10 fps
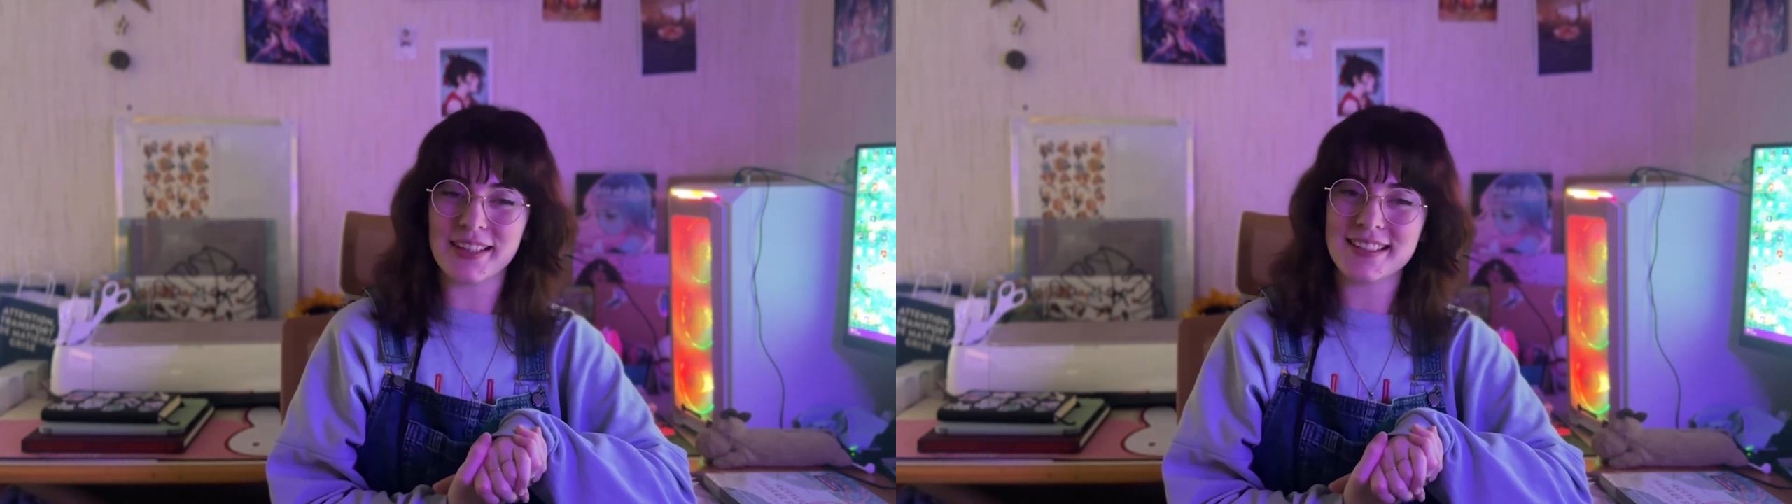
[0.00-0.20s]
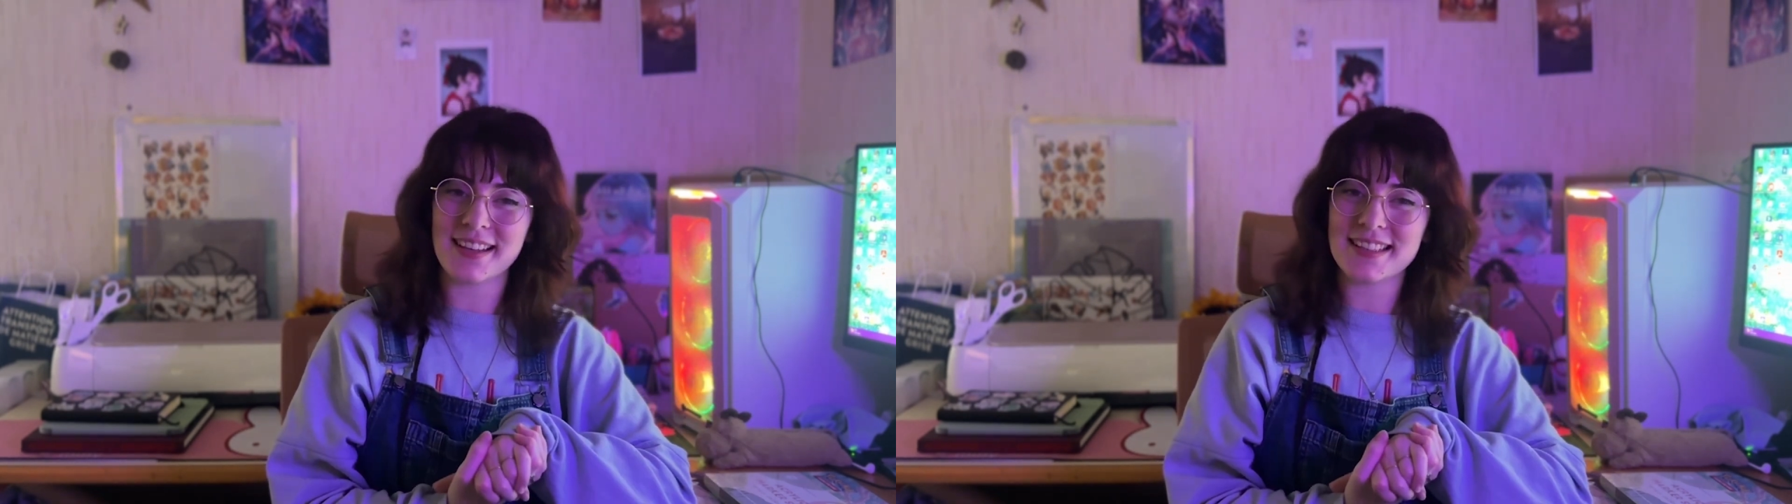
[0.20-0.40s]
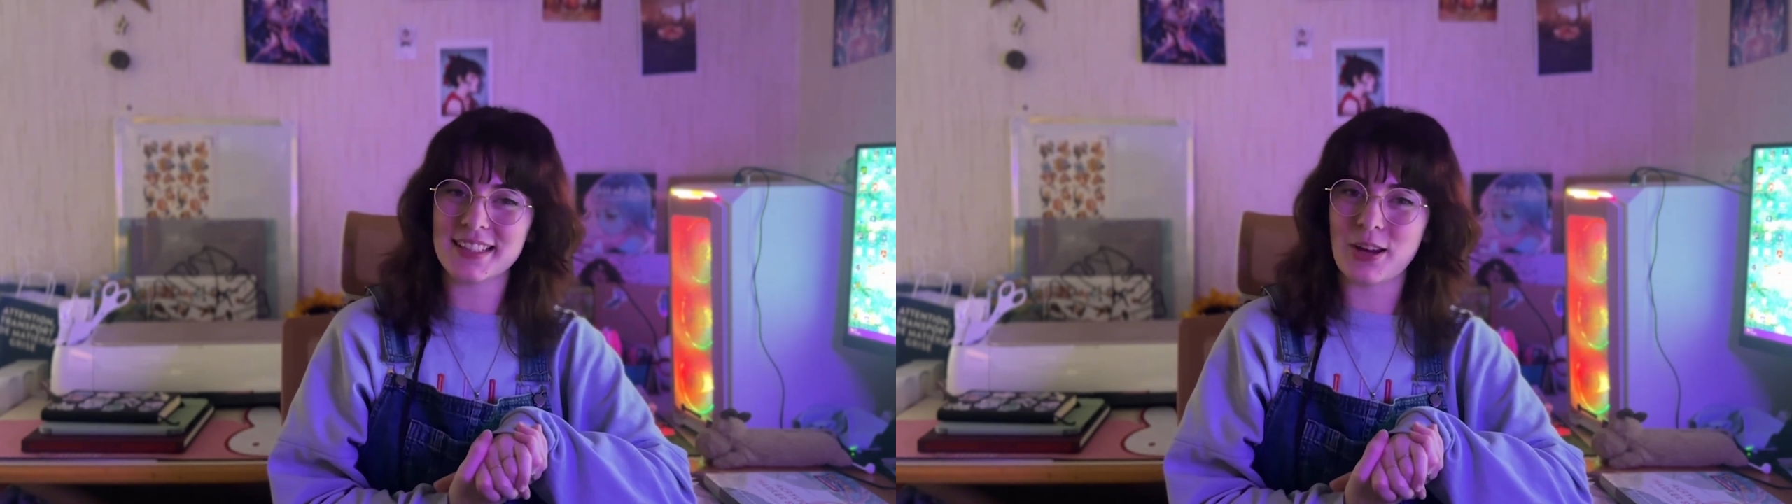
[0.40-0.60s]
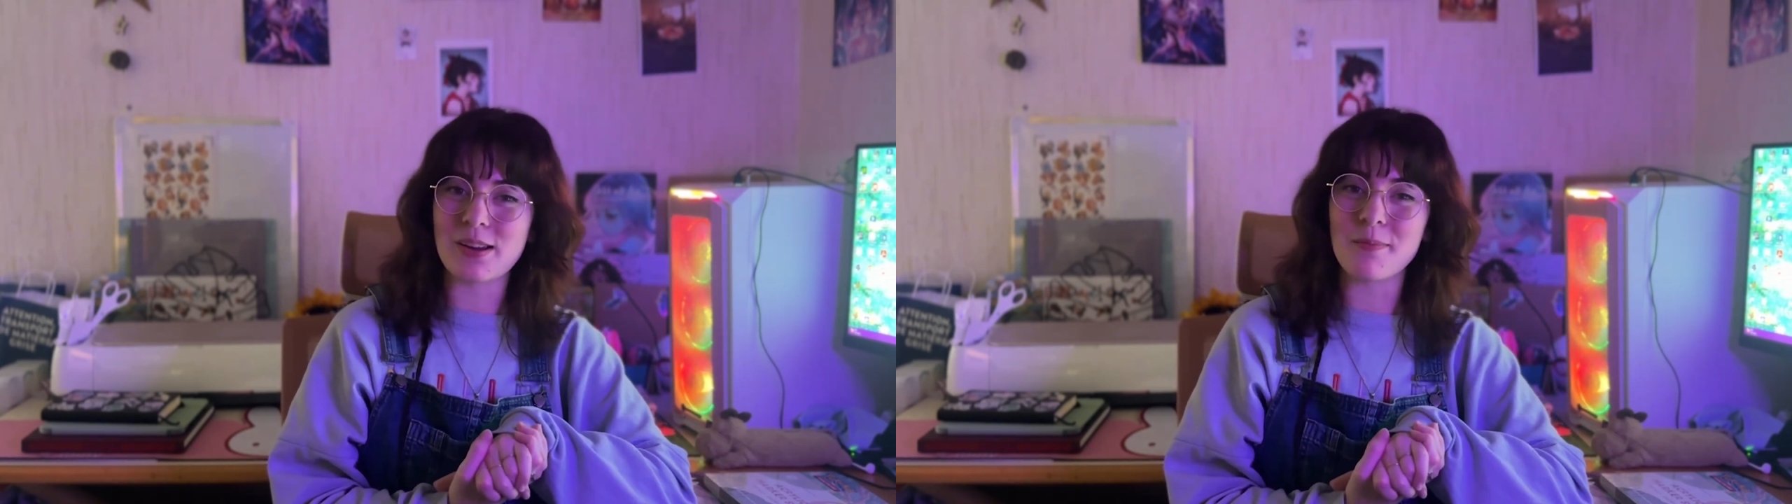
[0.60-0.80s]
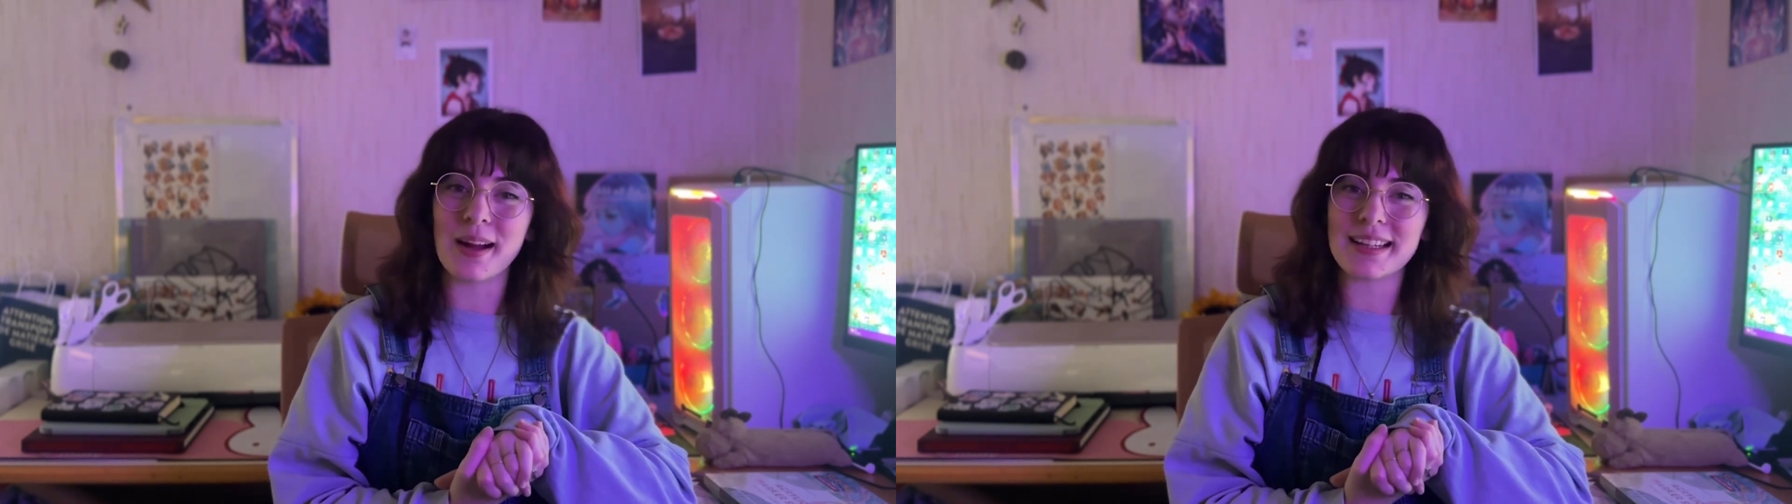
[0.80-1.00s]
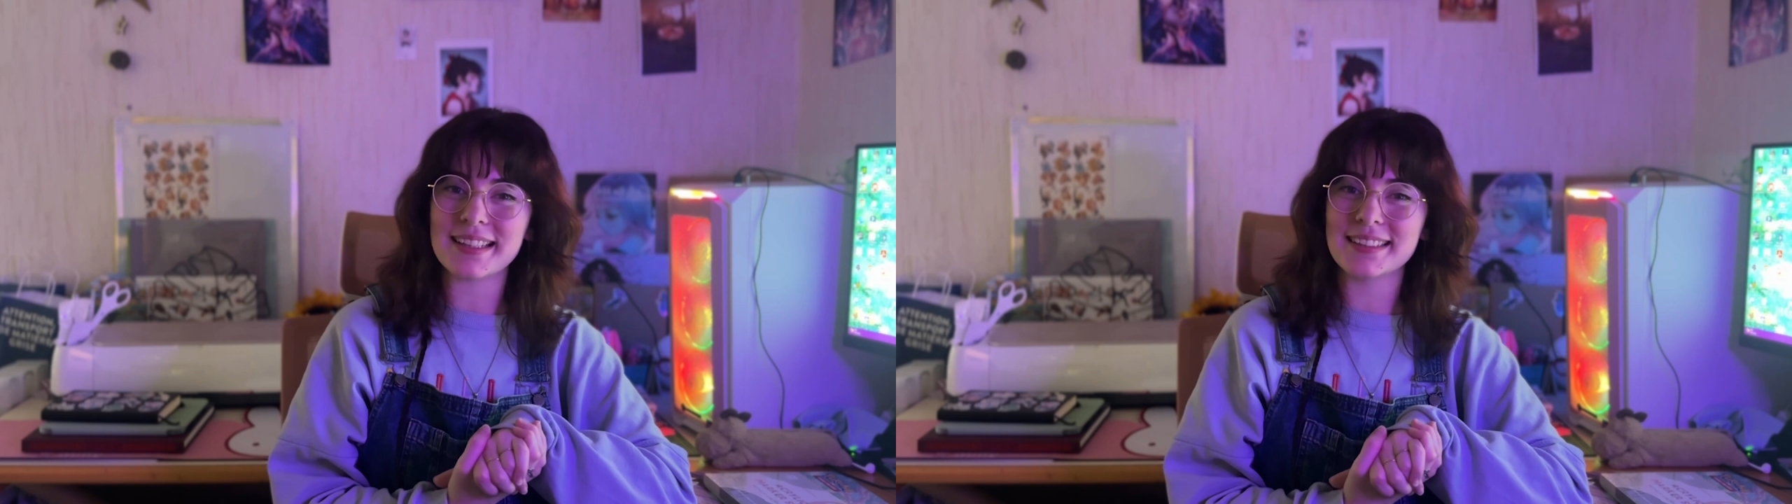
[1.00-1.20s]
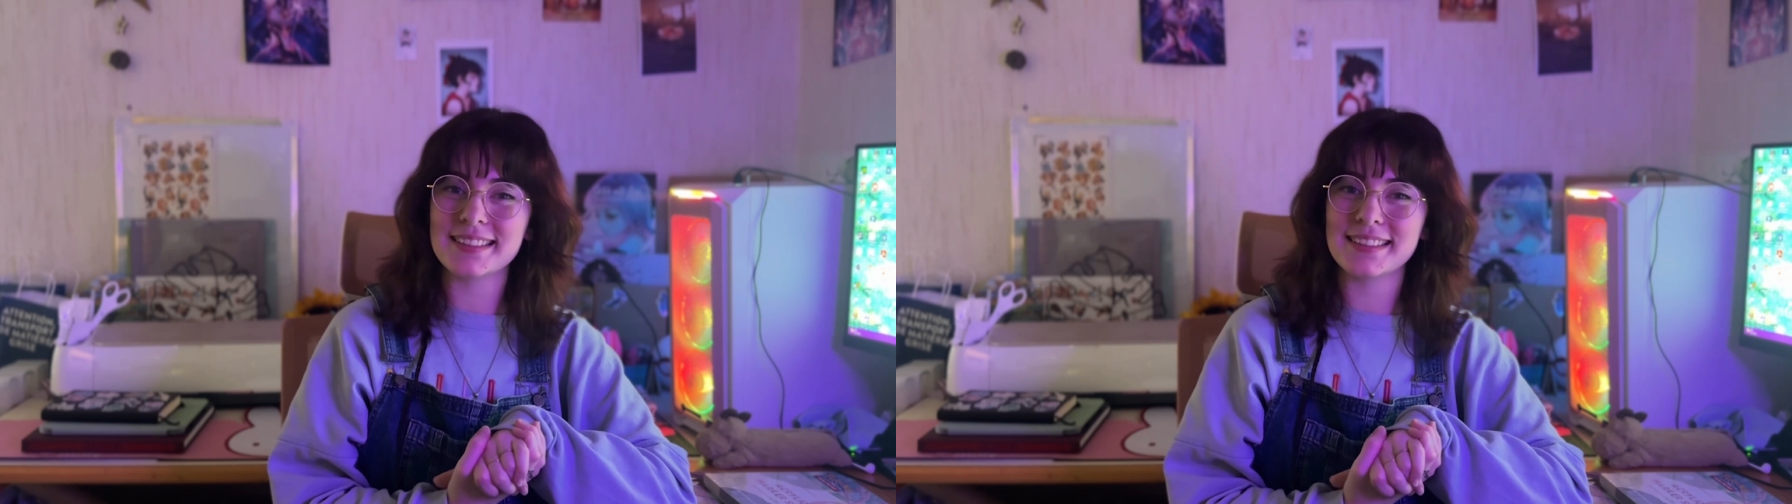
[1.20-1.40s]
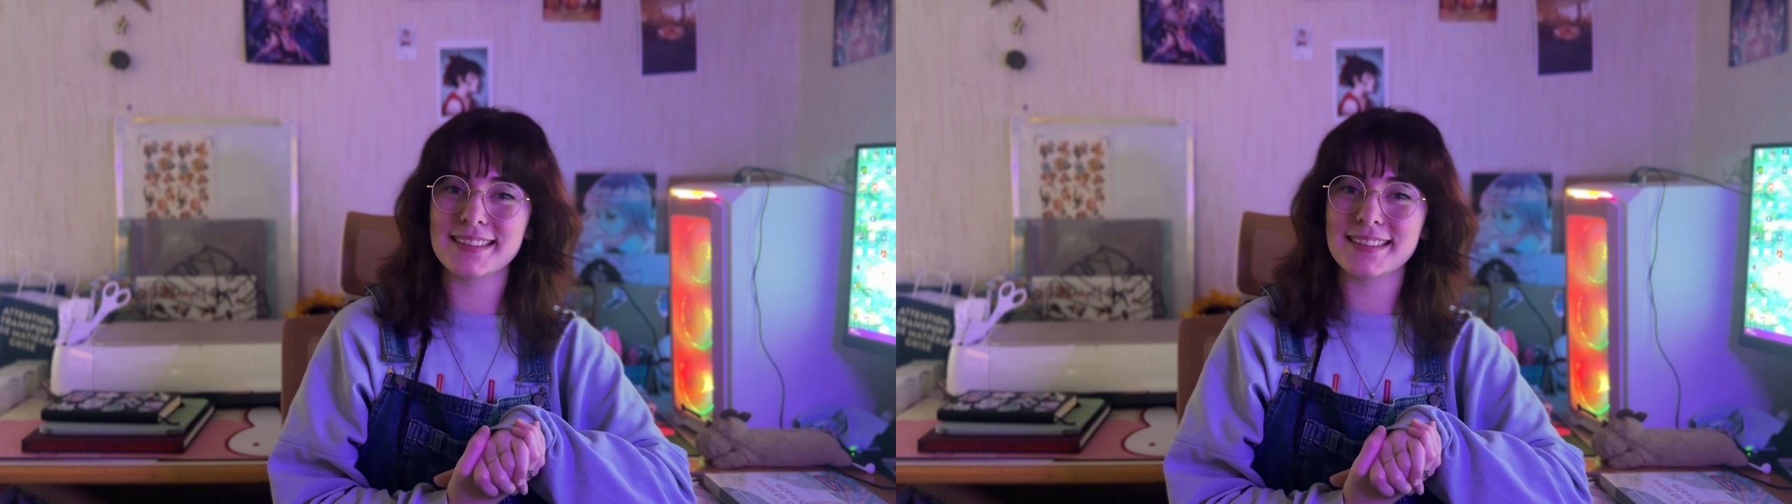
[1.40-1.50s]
exciting going back